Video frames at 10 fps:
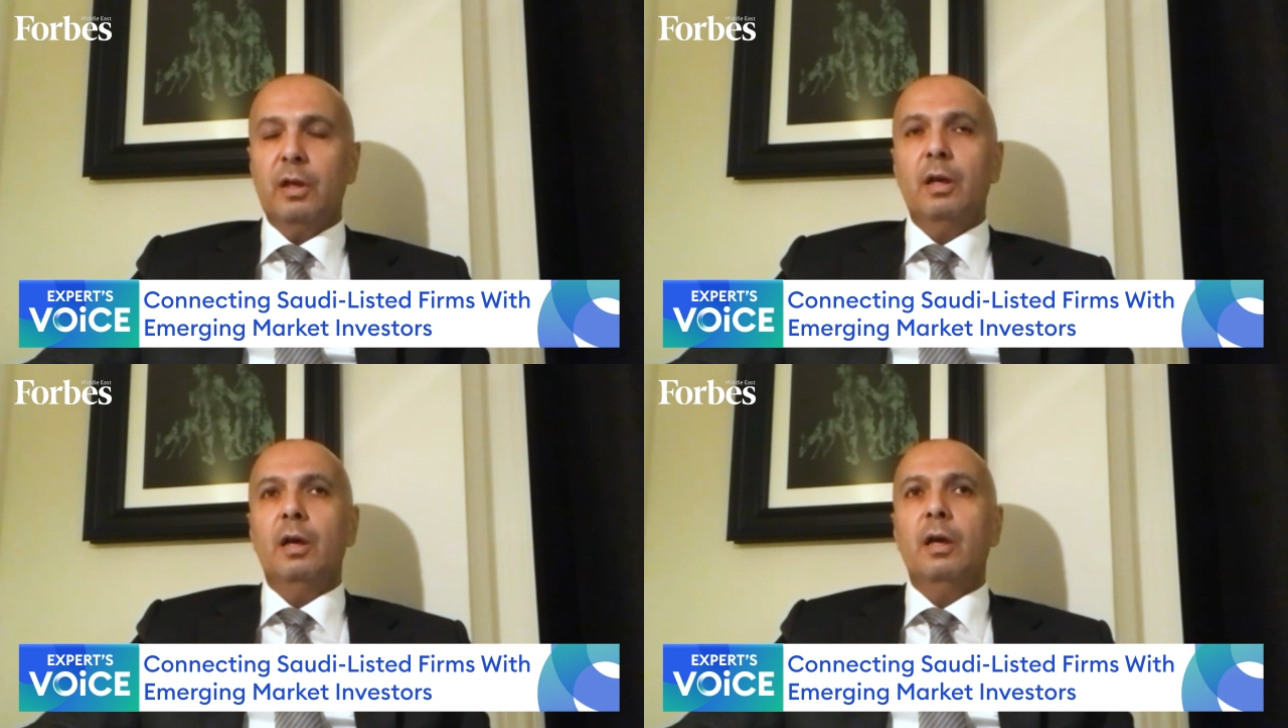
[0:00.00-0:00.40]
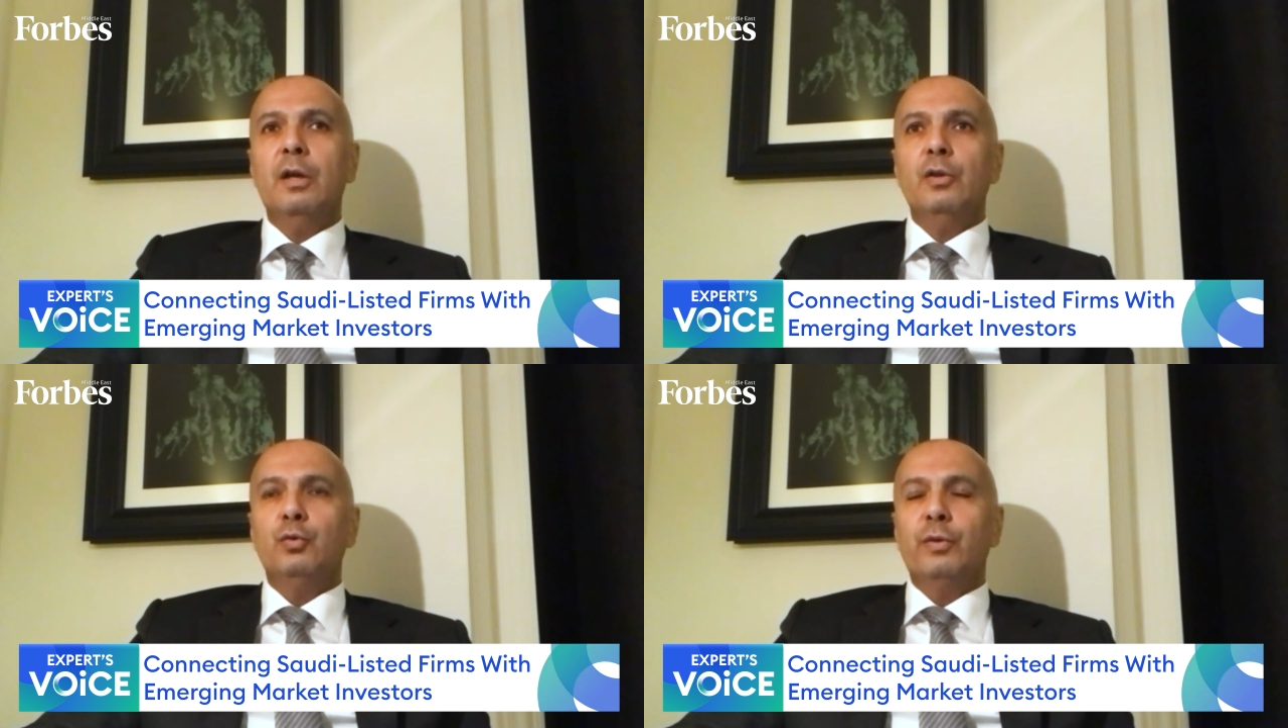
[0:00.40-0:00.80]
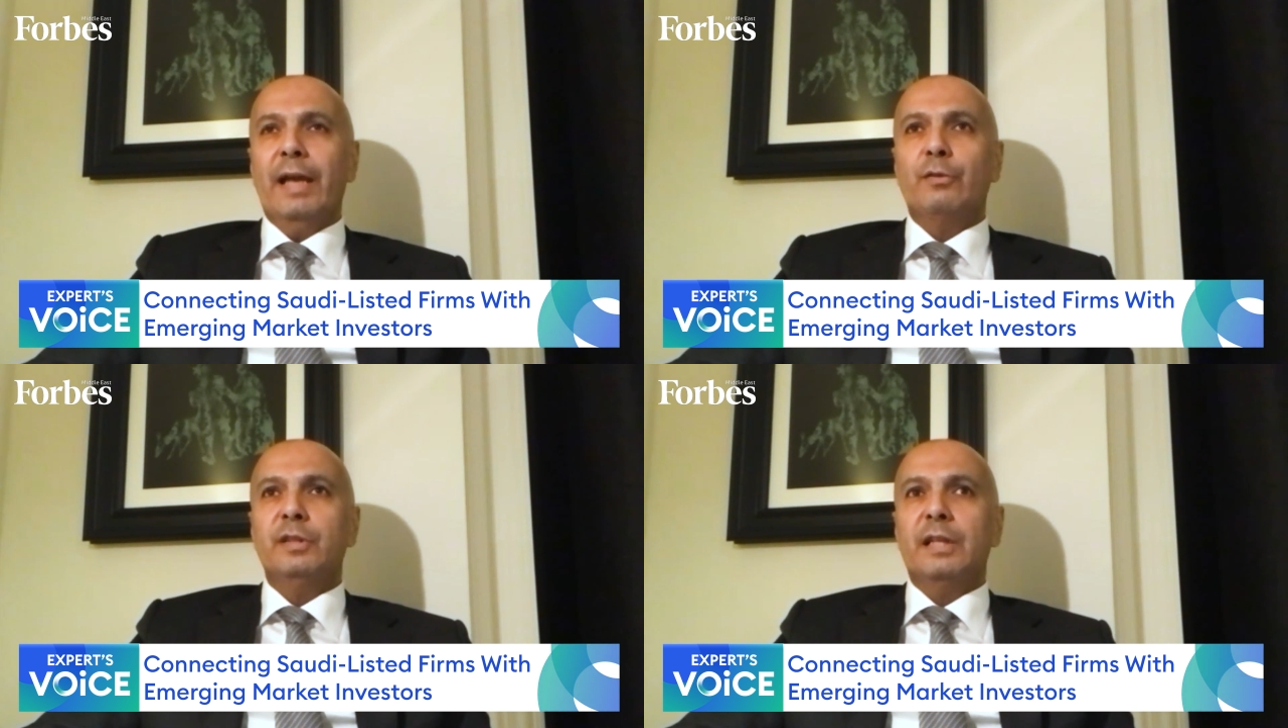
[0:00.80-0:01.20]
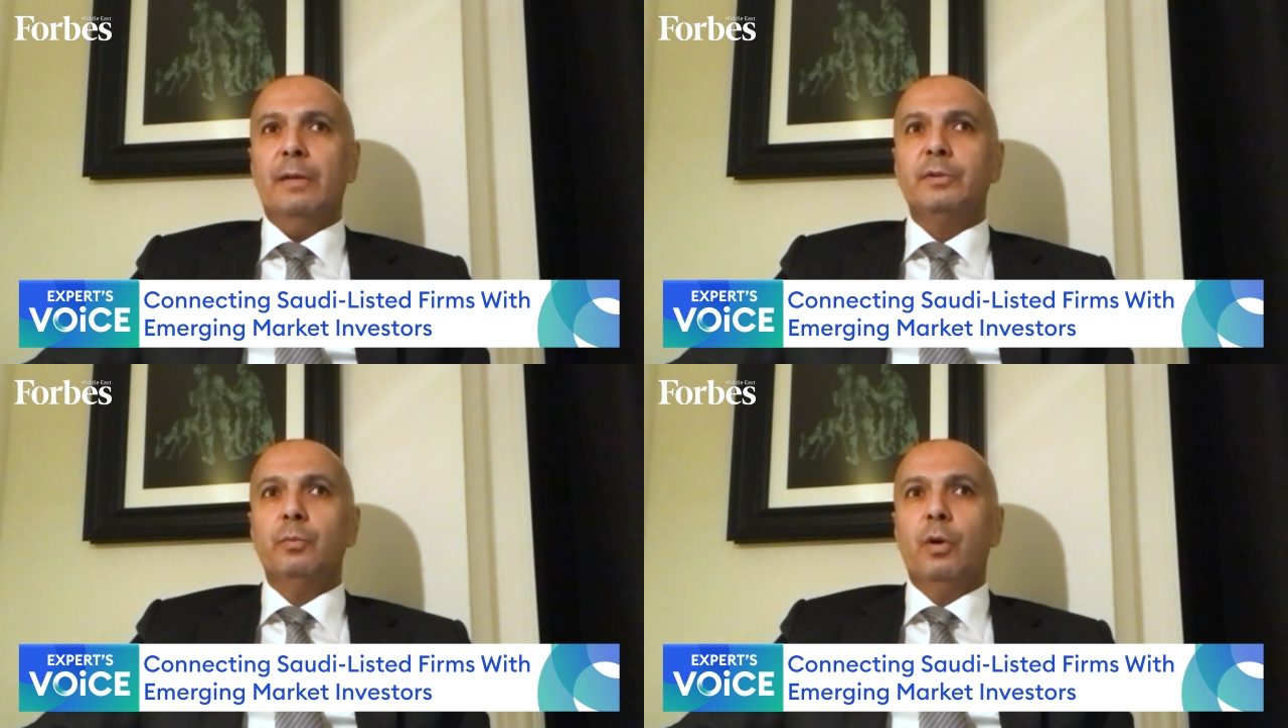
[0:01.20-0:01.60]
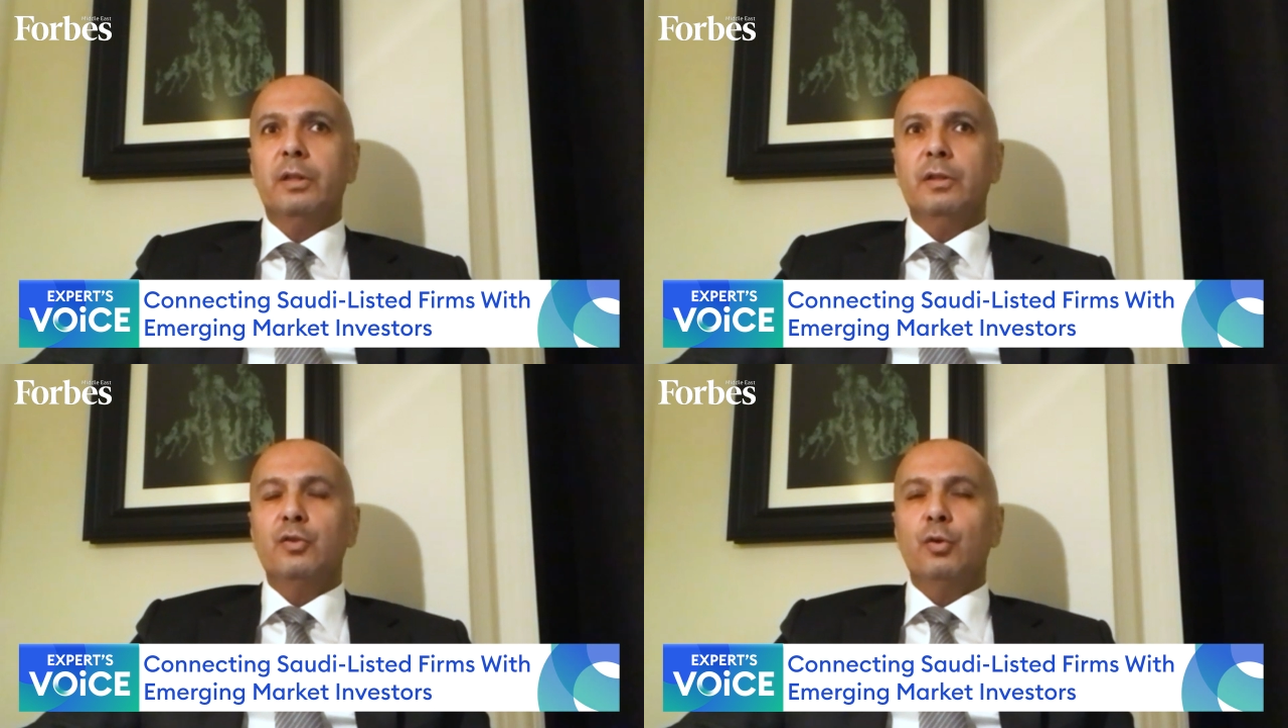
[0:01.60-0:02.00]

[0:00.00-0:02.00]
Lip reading: to the equity capital market.